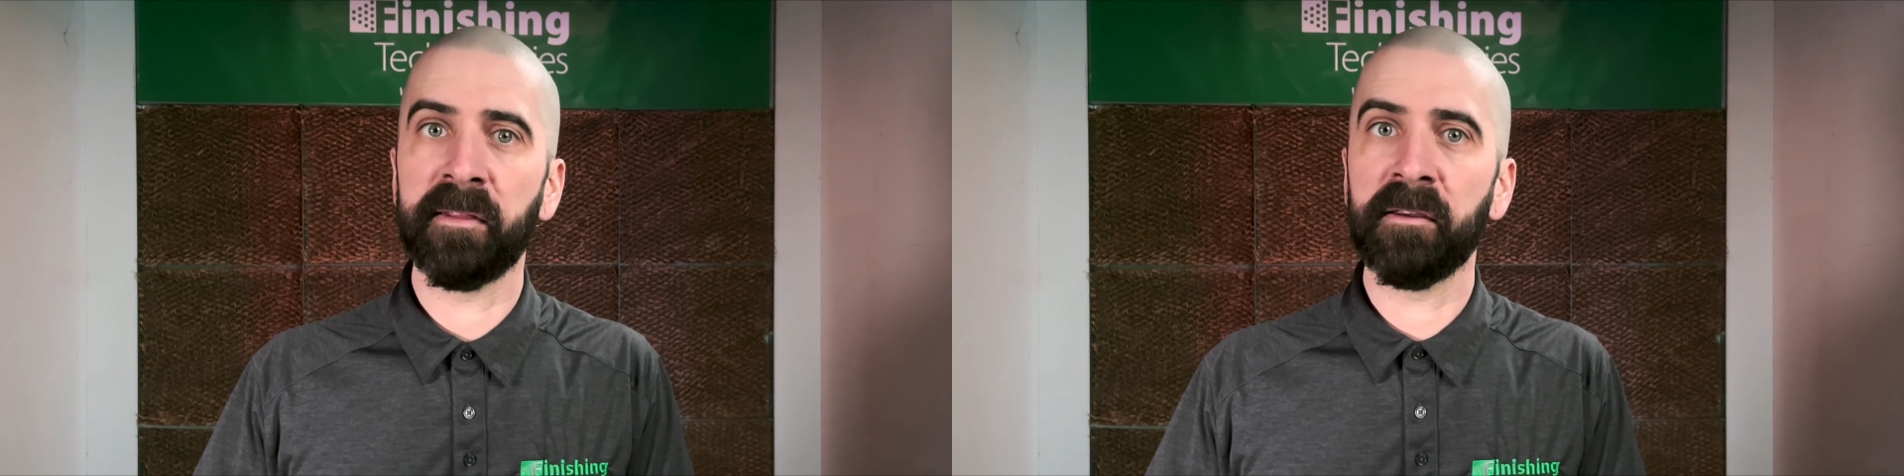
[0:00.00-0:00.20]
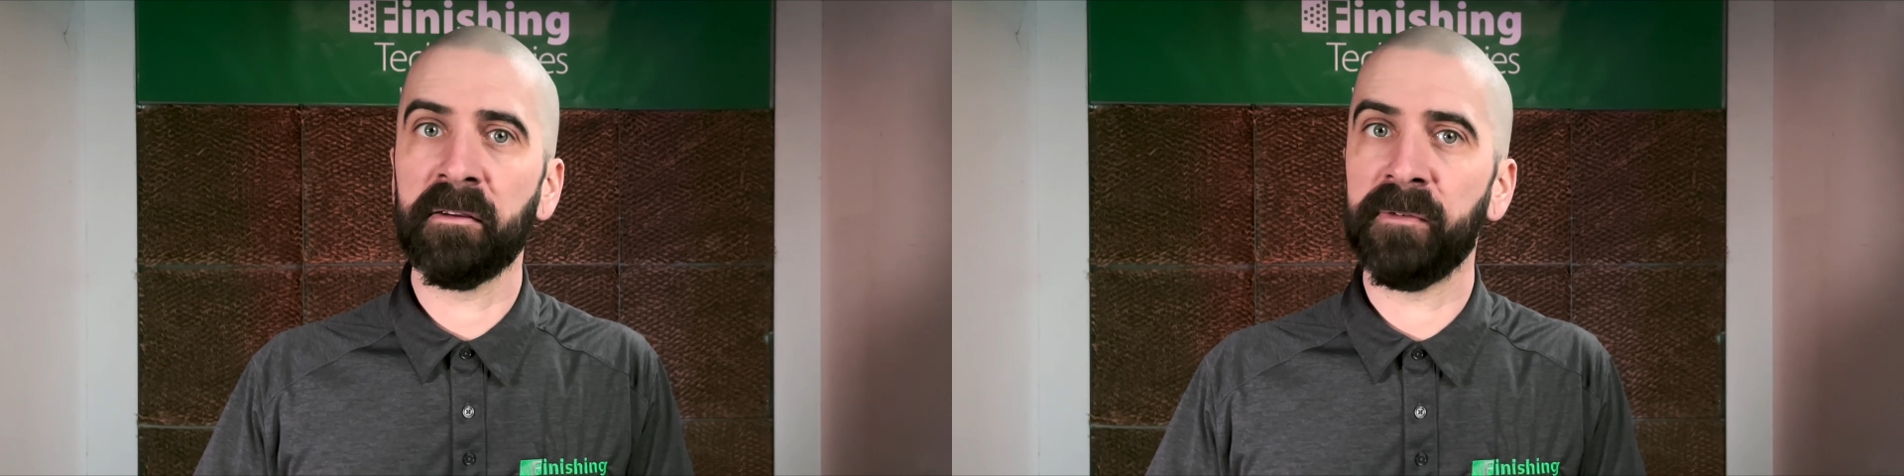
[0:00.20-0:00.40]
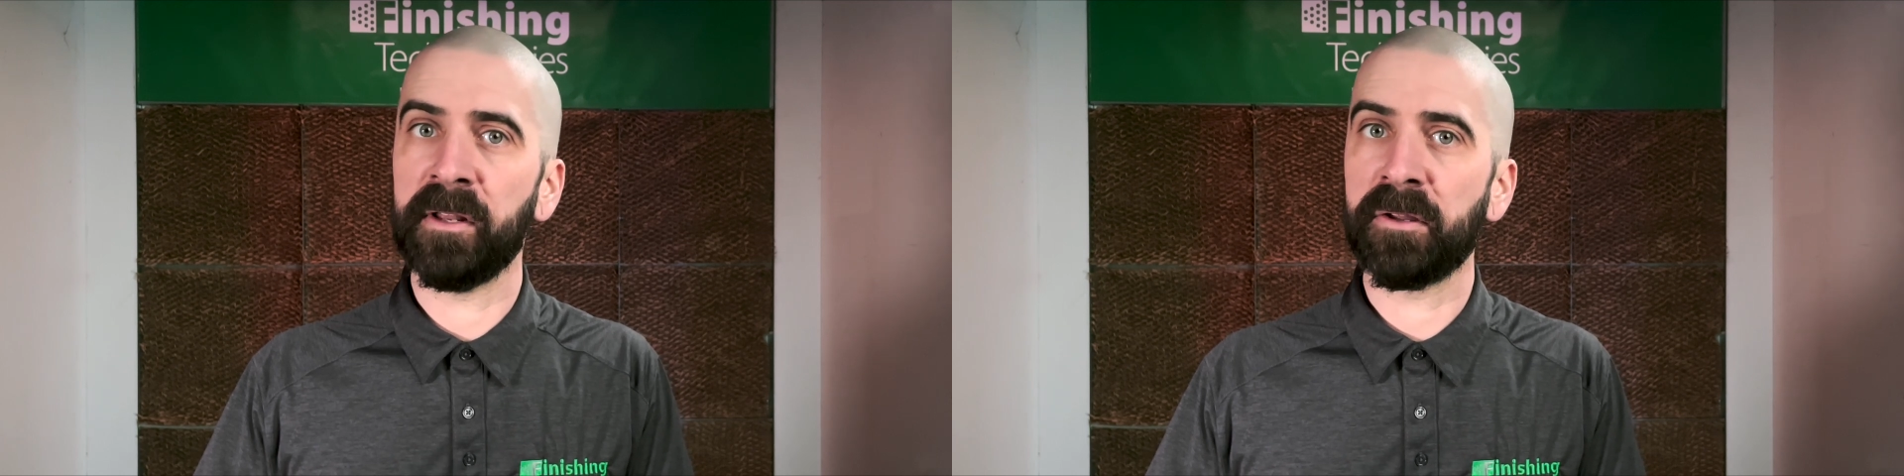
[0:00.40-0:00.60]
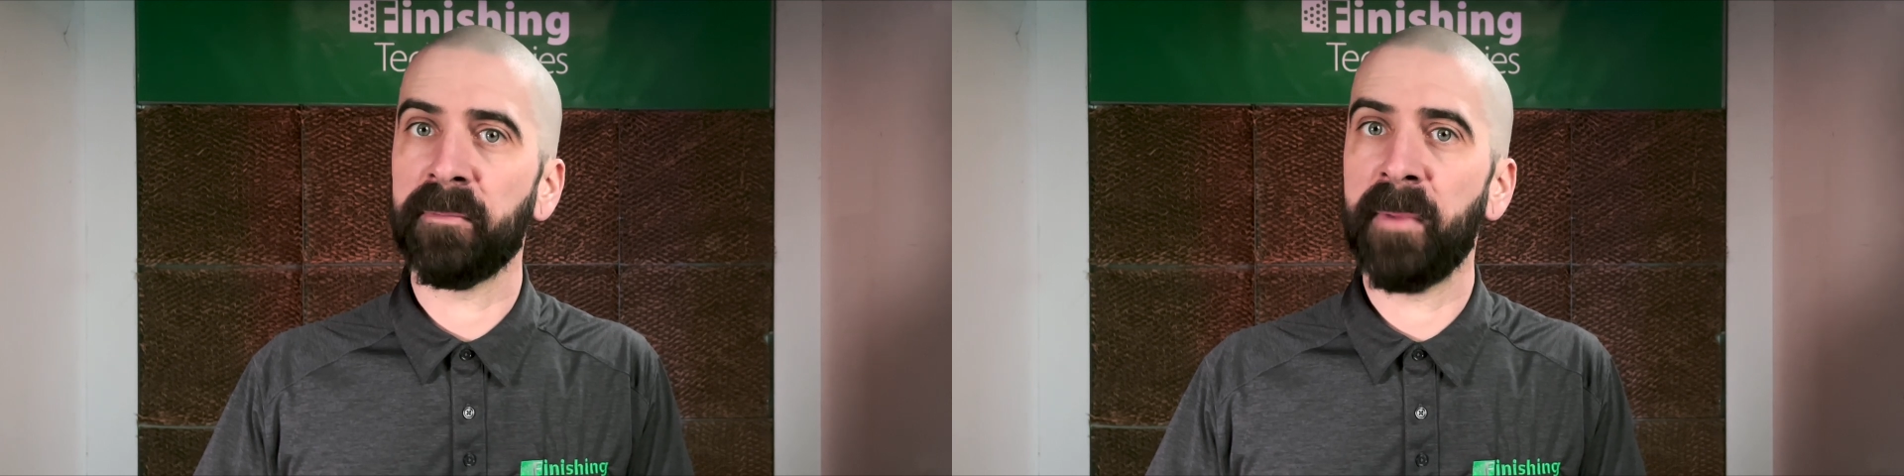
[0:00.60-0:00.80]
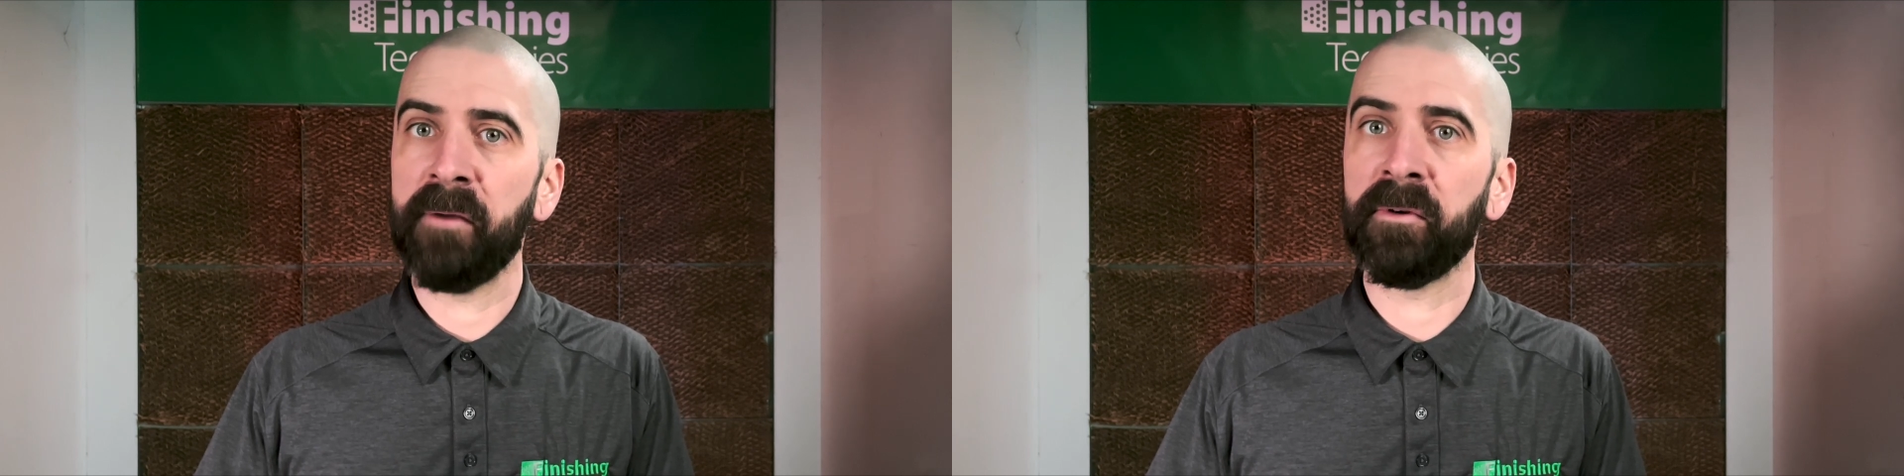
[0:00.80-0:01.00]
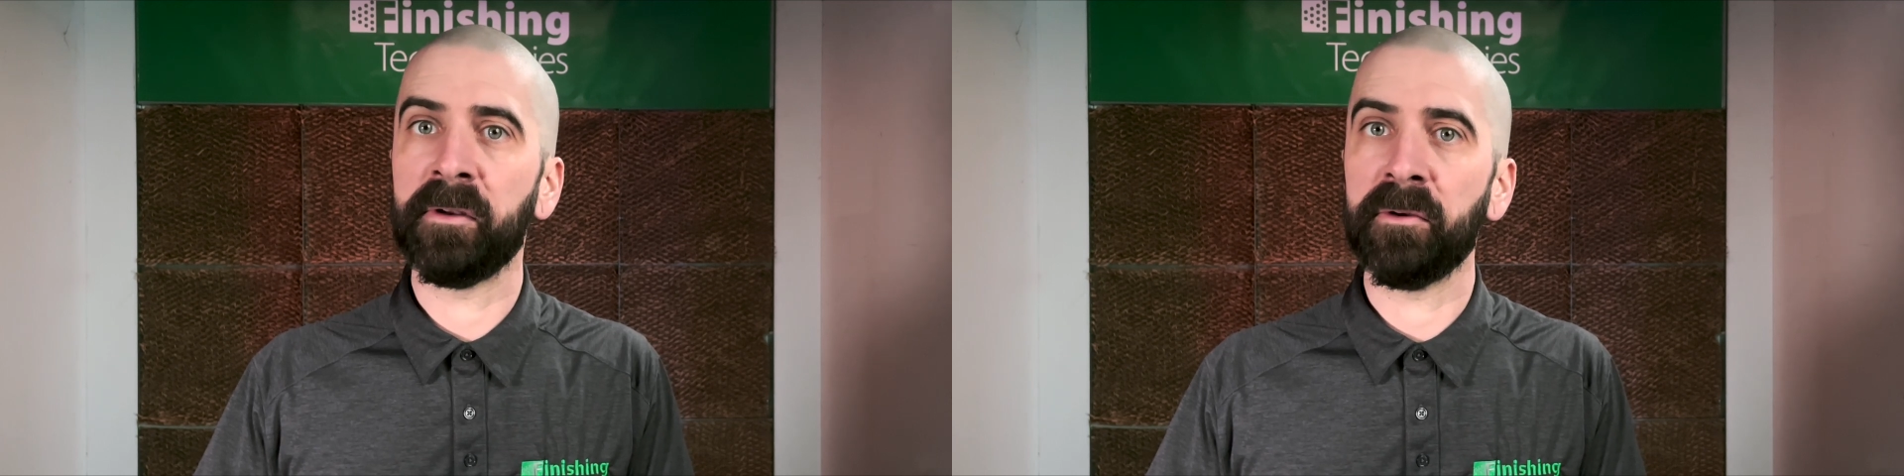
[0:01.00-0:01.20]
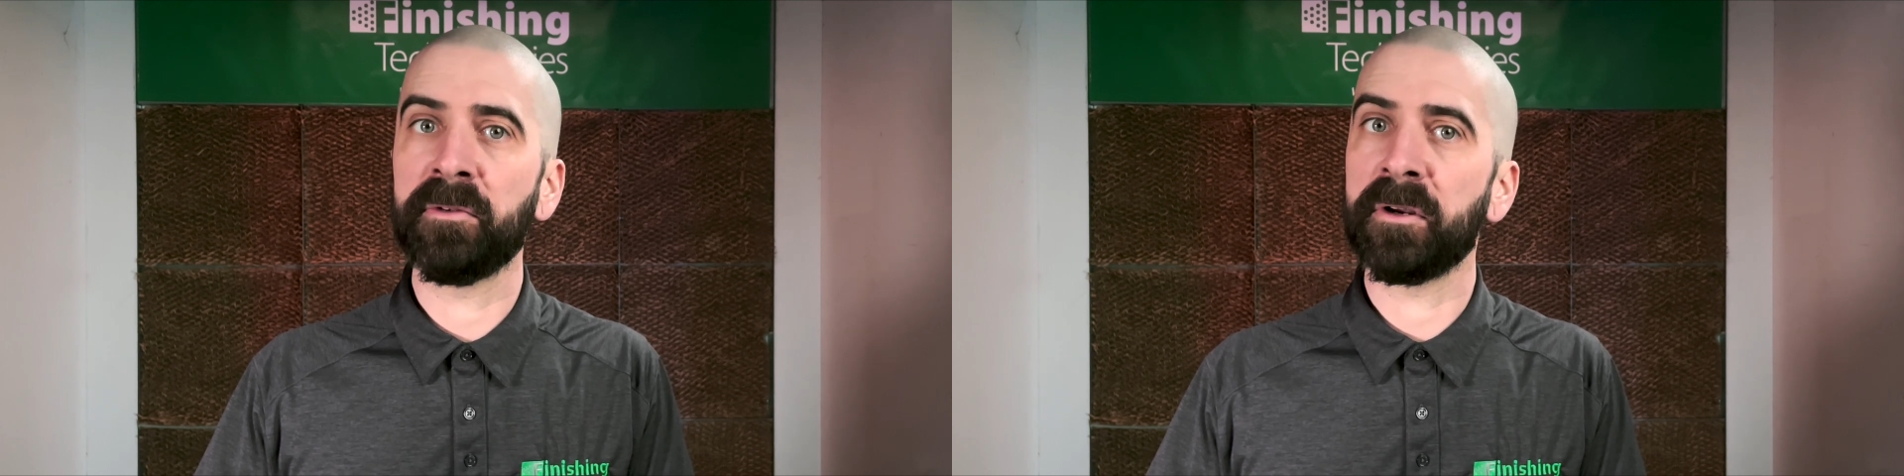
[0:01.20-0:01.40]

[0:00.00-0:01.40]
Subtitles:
this feature may reduce